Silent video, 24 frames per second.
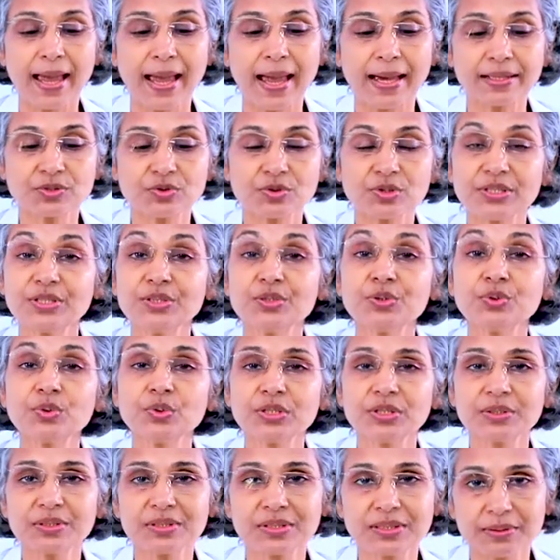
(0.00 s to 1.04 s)
Actually,
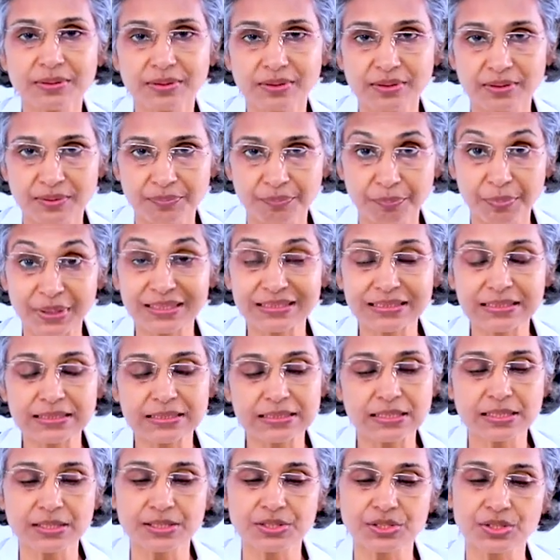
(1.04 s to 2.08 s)
during the
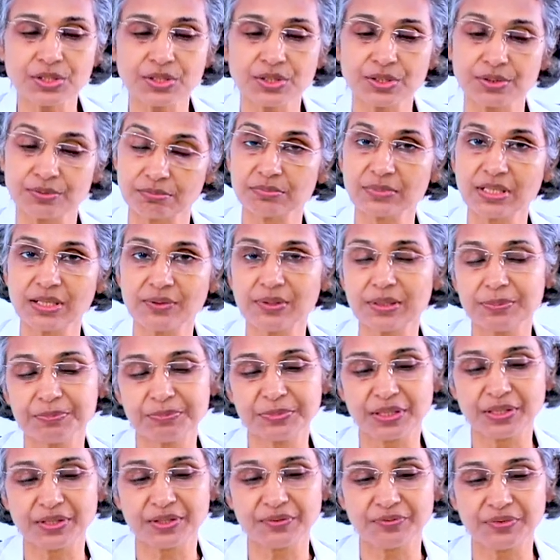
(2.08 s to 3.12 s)
pregnancy she
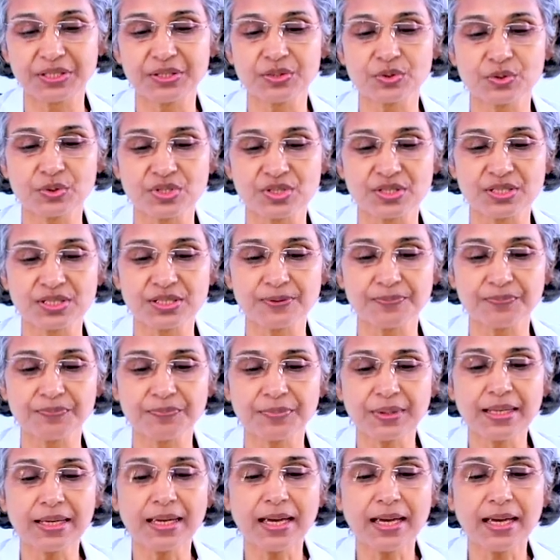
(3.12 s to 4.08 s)
developed the varicosity,